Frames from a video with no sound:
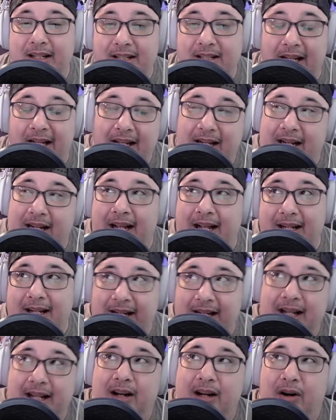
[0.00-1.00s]
and
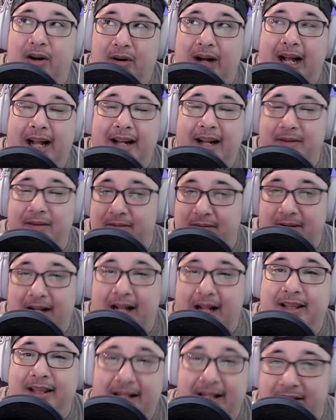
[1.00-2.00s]

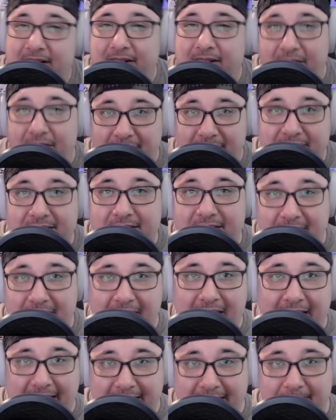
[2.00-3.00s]
I think that there is a
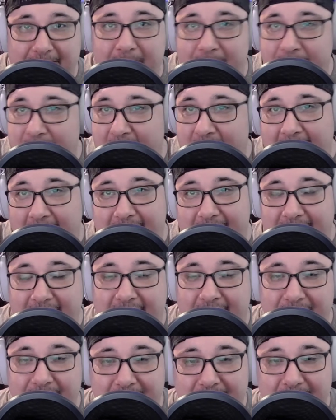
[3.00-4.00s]
light at the
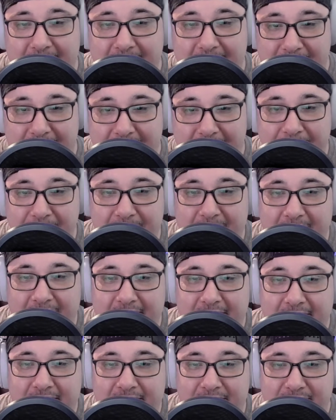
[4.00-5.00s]
end of the tunnel.
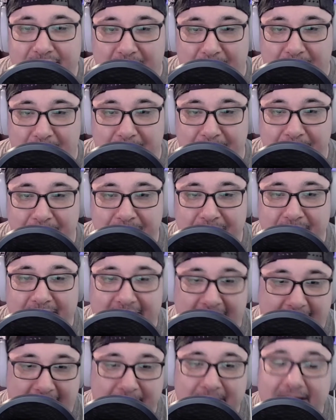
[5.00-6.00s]
So
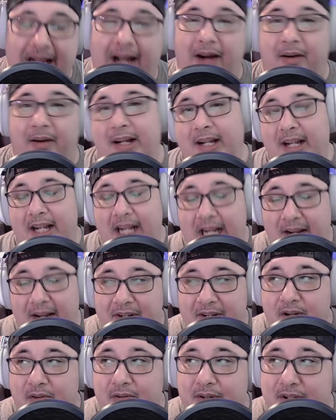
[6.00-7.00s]
yeah. Now,
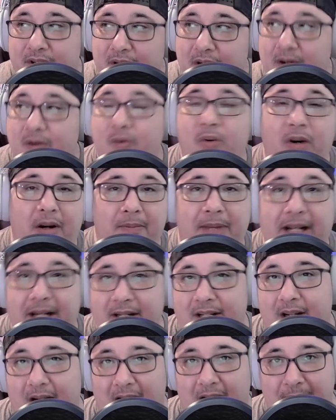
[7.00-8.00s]
if you do want me
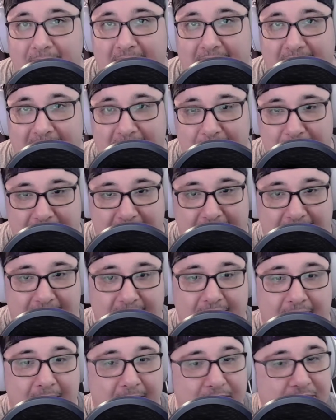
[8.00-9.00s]
to talk about anime
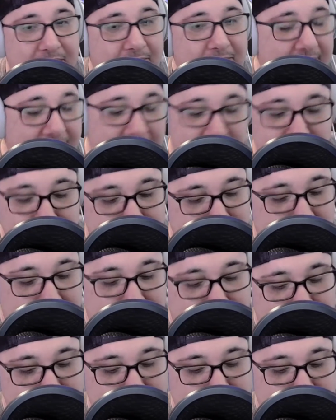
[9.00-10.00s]
and do videos about
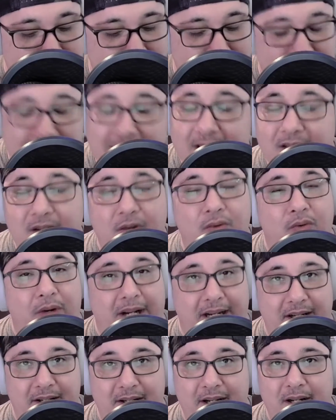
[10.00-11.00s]
anime, then that's
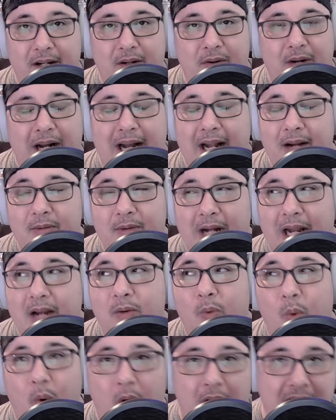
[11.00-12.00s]
great. I
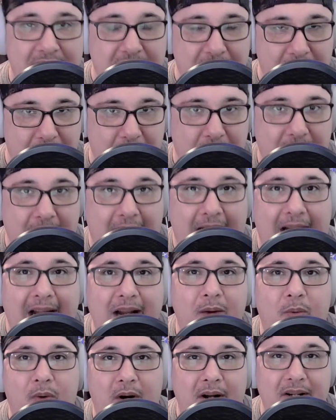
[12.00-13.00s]
want to.
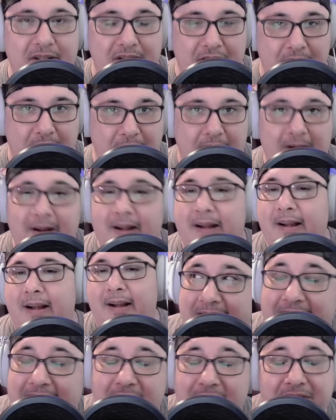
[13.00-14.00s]

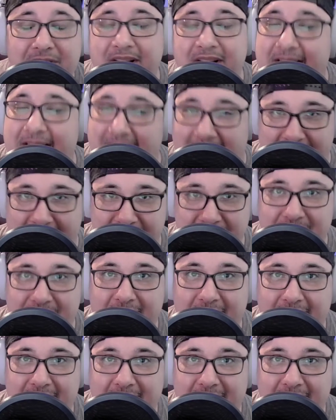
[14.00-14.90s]
Here's the catch.